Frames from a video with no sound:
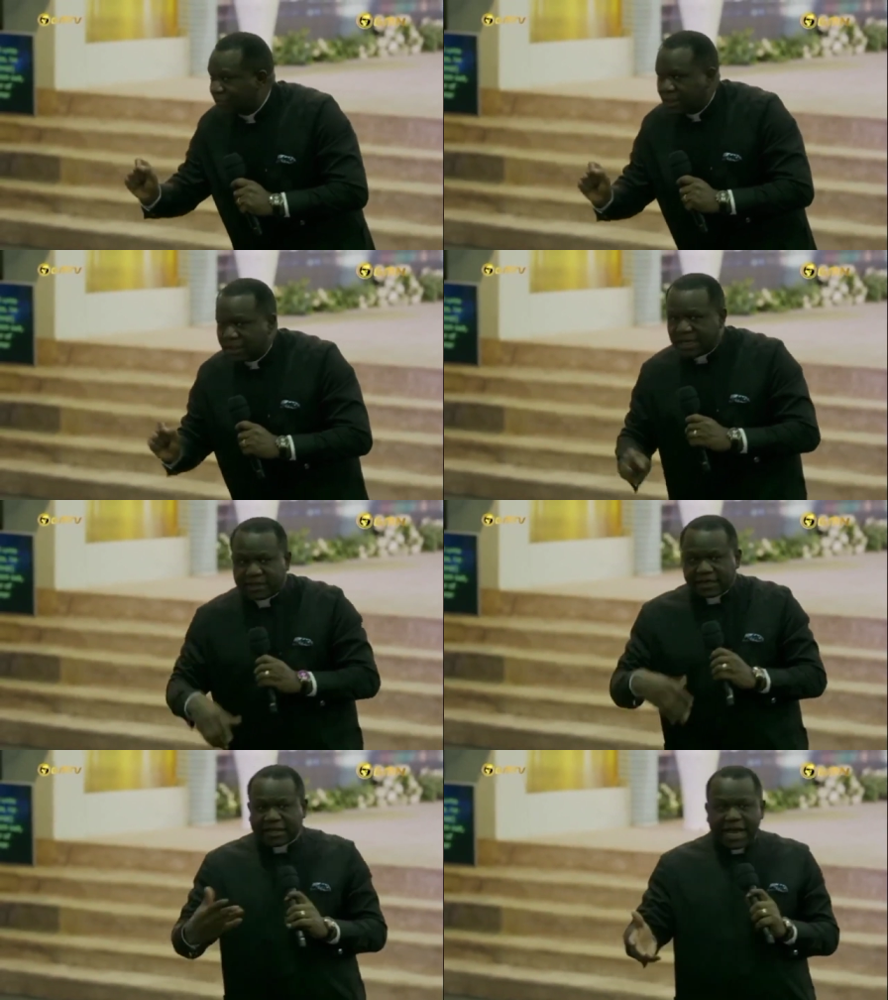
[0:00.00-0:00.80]
There's
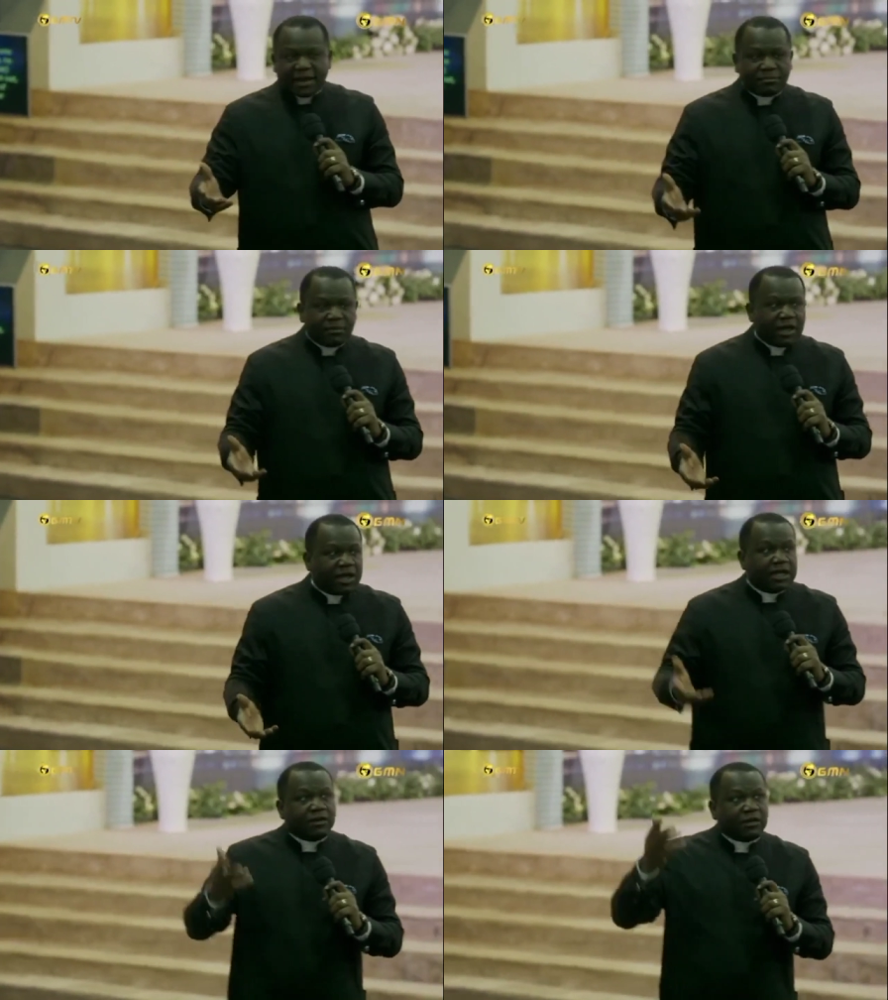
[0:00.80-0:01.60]
a time
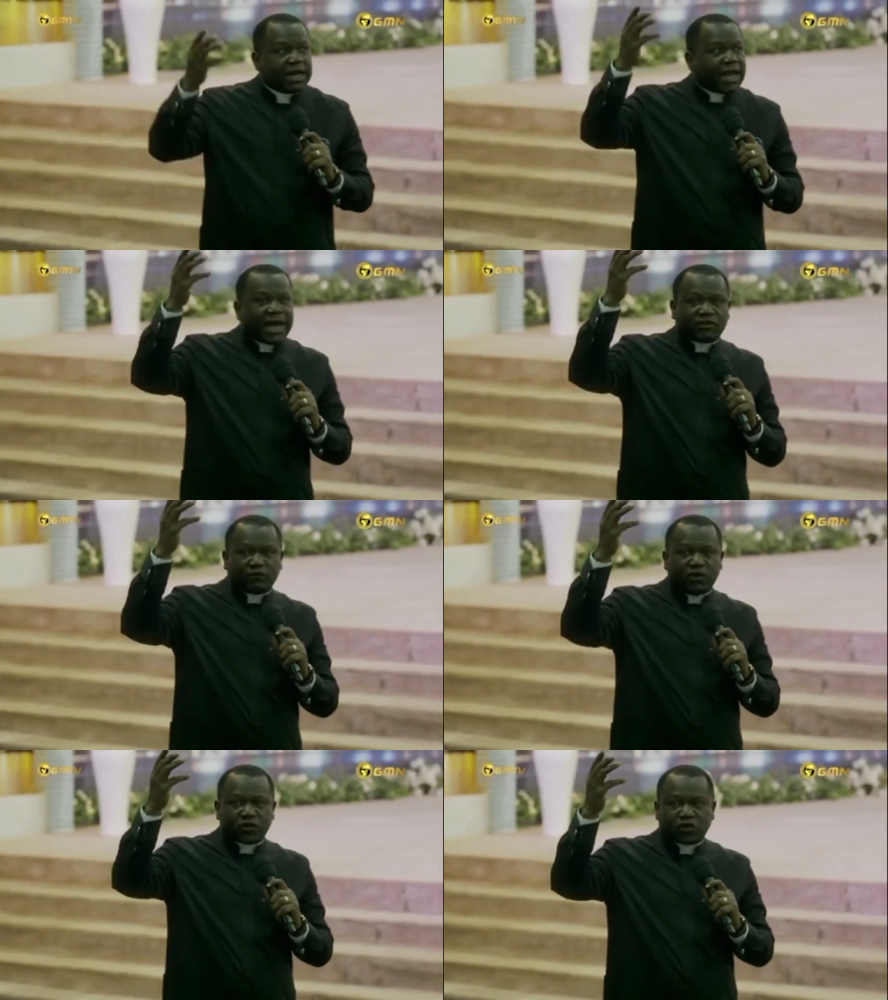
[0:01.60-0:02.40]
the, the light of
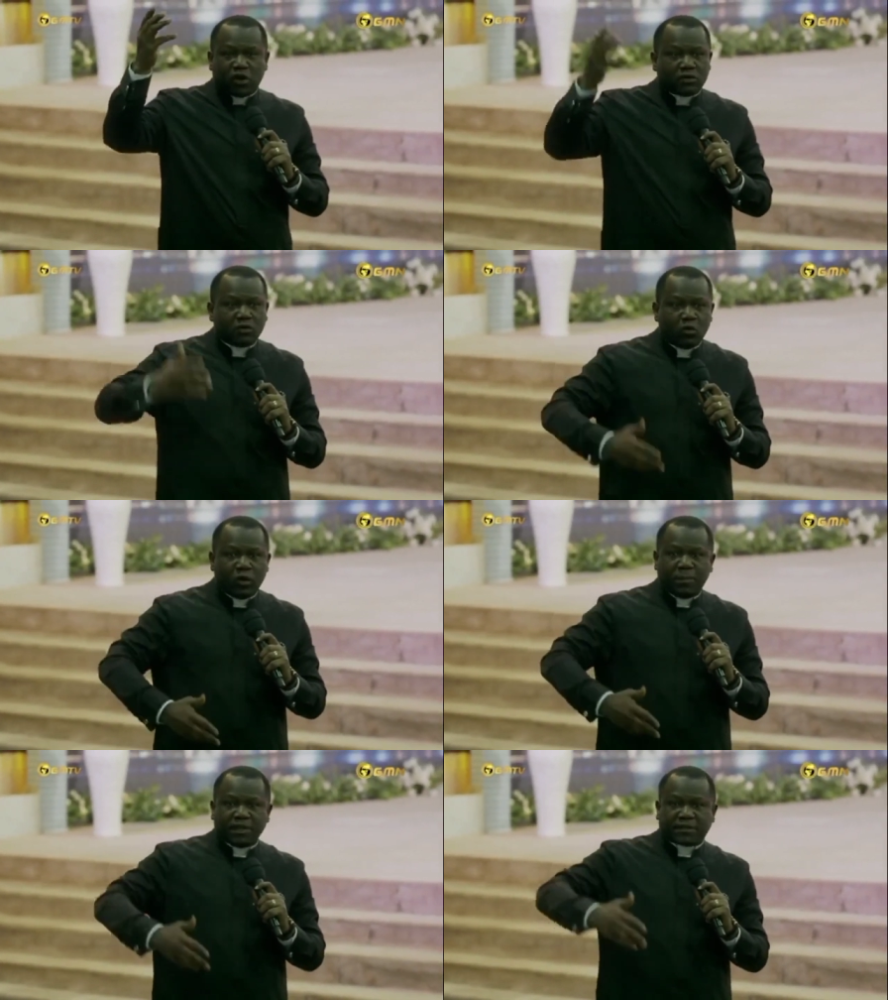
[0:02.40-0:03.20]
the sun will
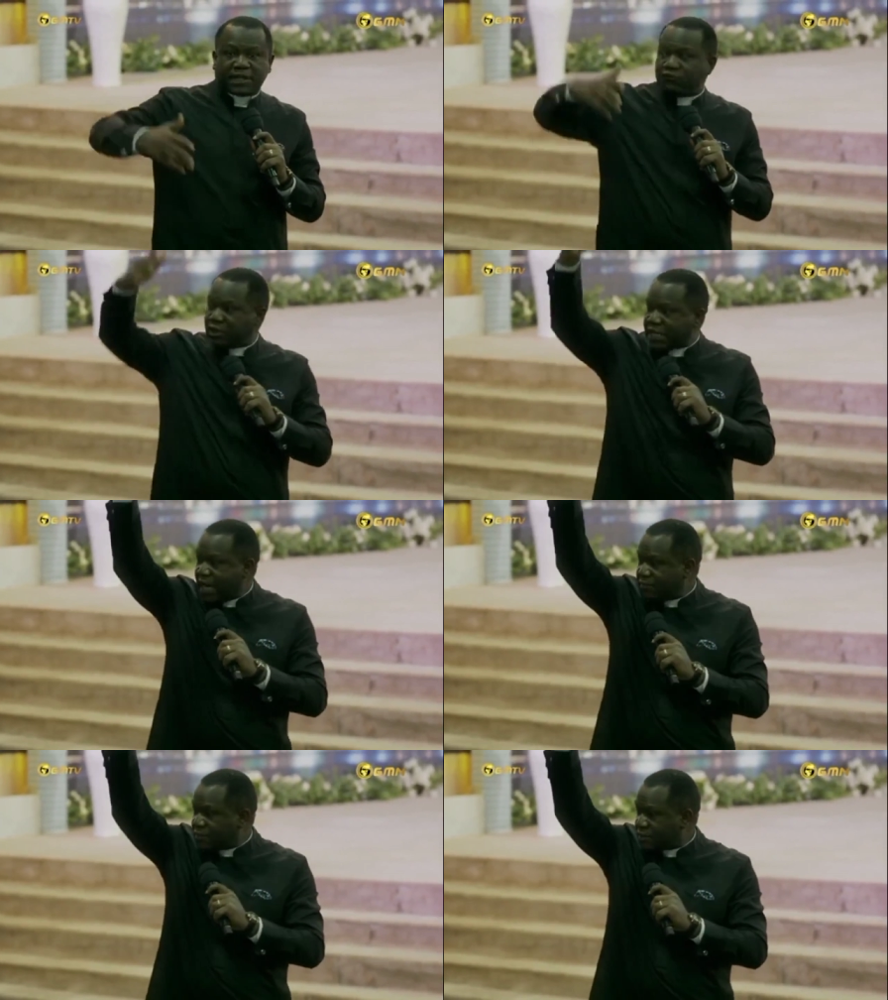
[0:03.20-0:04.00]
be seven
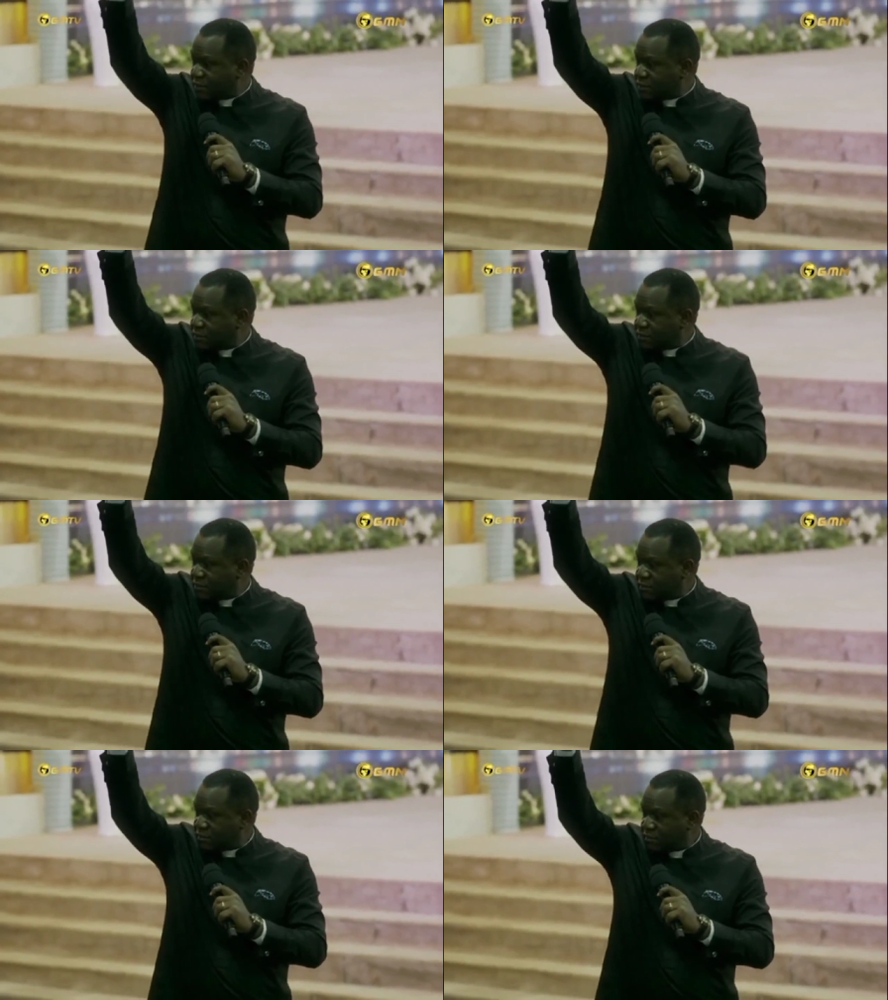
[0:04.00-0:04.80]
times
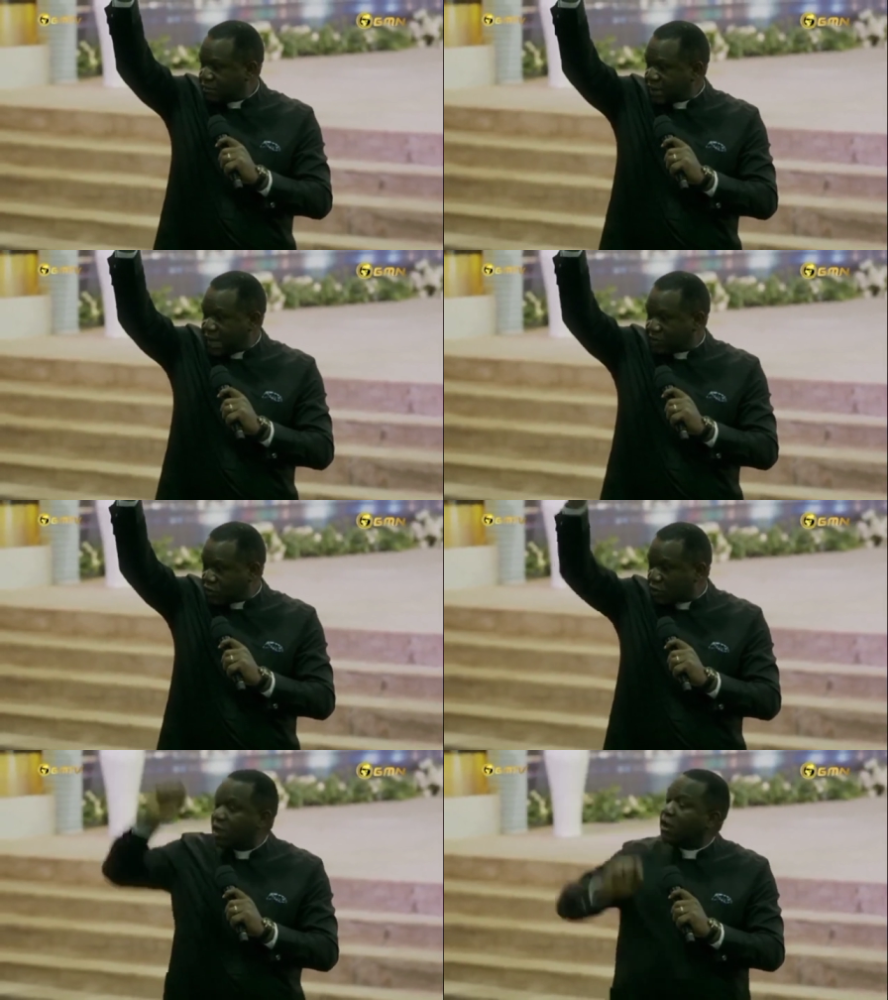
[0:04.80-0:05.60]
as
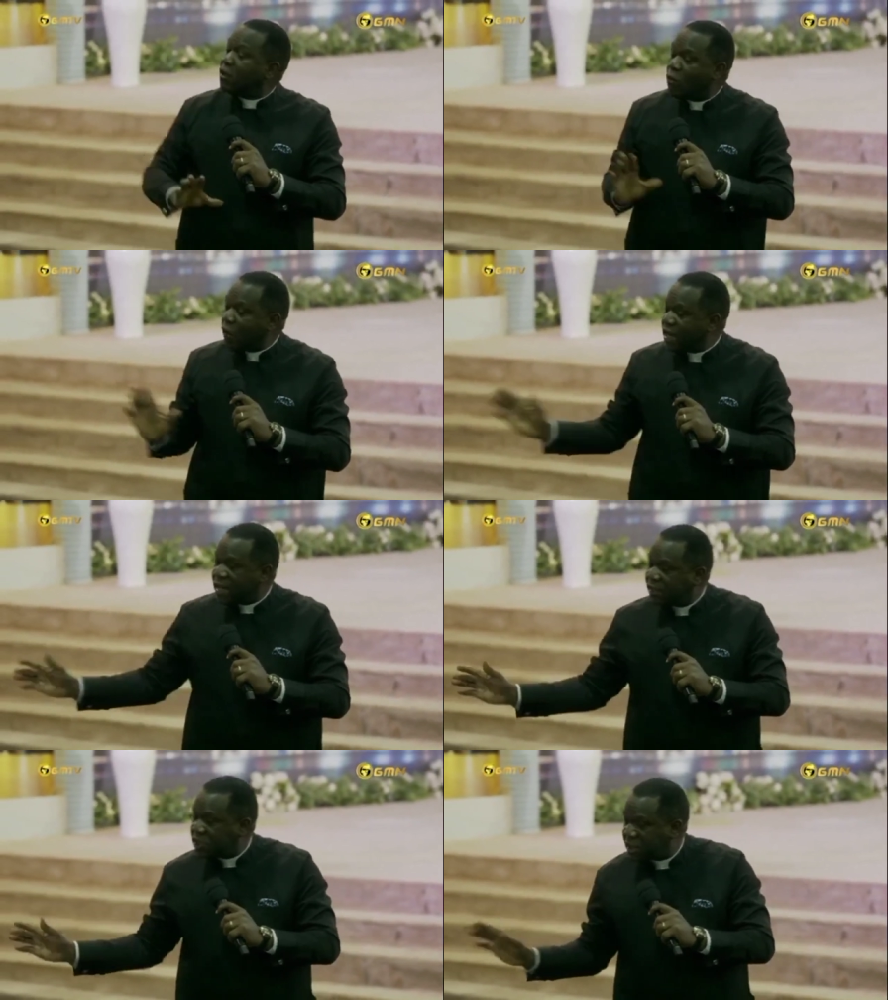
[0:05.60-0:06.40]
hot. One
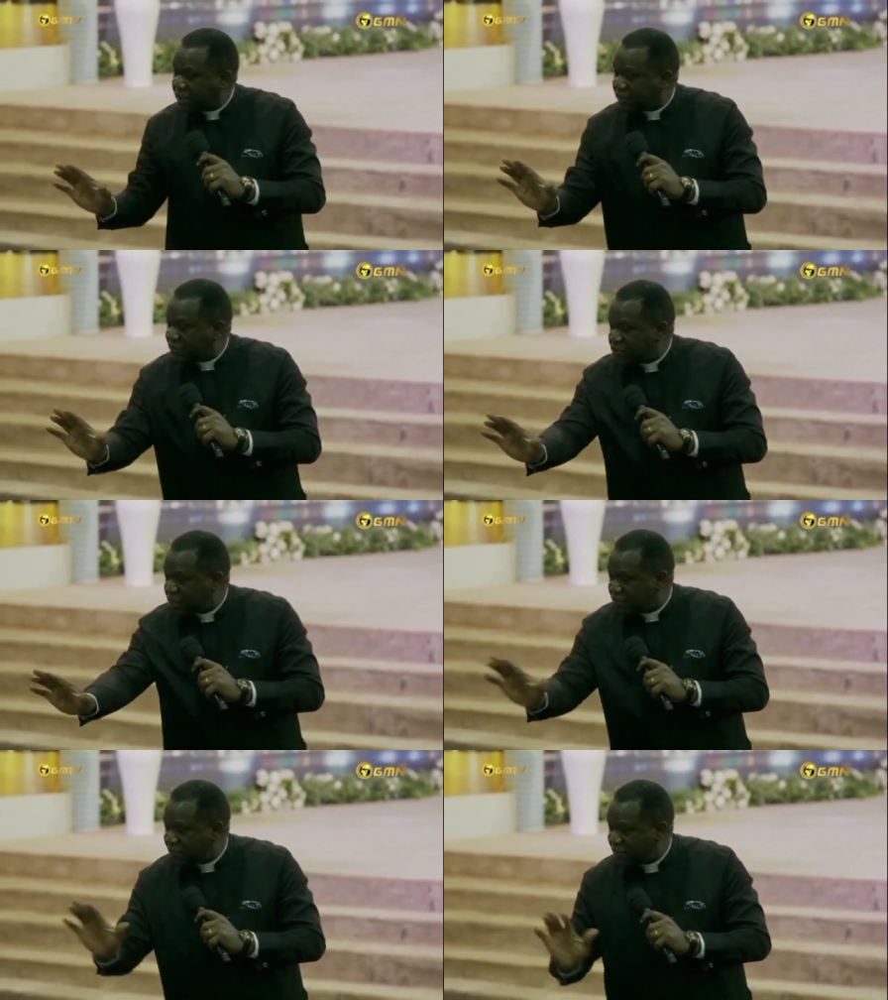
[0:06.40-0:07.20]
angel is in
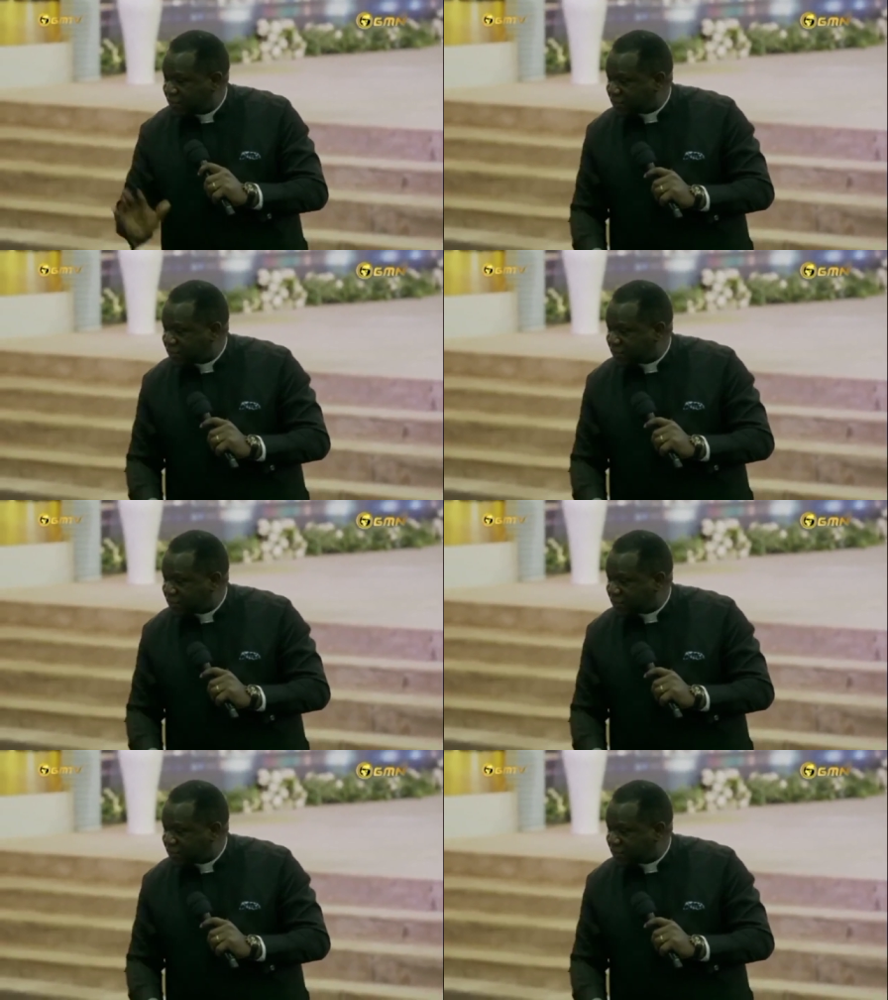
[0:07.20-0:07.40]
charge of heat.